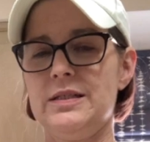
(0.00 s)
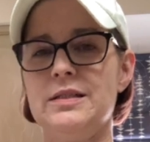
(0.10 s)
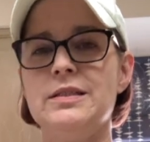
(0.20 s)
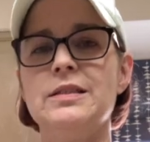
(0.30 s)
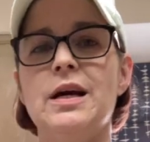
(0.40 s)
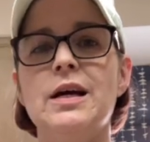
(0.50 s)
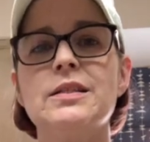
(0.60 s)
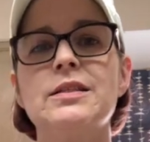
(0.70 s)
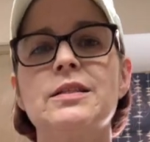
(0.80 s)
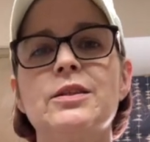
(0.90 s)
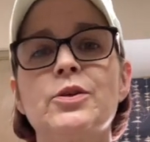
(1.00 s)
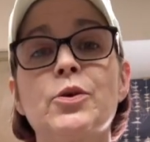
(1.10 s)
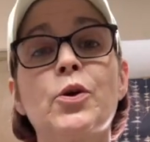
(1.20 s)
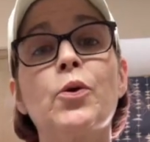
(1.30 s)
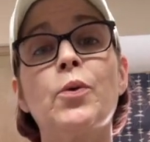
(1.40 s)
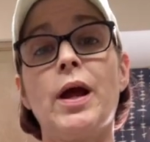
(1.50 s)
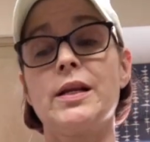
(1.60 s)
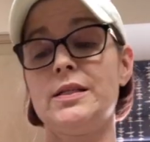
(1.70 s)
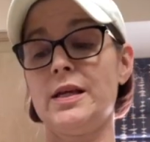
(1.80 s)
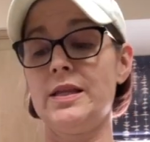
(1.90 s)
not the
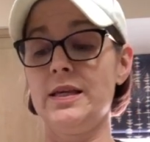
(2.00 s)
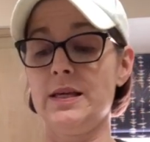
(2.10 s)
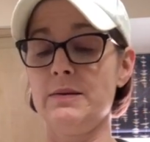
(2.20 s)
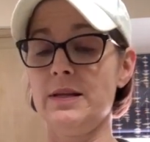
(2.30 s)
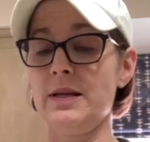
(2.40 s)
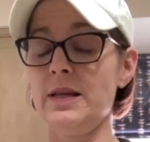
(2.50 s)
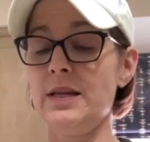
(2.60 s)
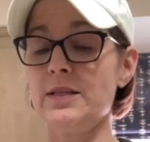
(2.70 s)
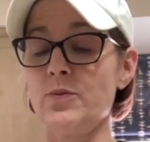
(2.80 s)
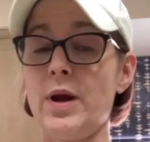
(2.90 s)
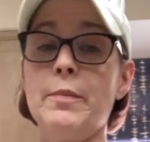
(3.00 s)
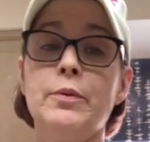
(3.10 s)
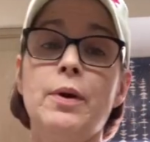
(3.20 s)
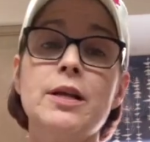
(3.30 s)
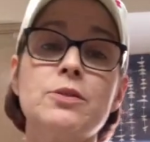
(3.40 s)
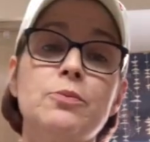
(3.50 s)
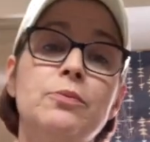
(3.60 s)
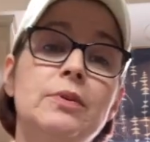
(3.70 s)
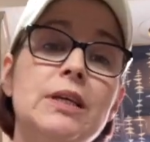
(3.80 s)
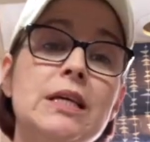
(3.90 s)
correct. I think it needs a rapid rise
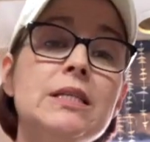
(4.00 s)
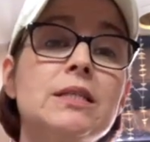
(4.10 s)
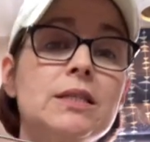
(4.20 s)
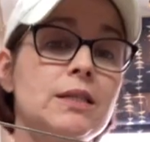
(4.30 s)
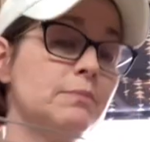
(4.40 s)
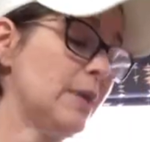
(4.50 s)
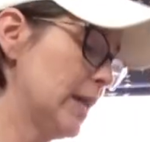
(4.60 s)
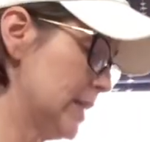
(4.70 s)
yeast, and mine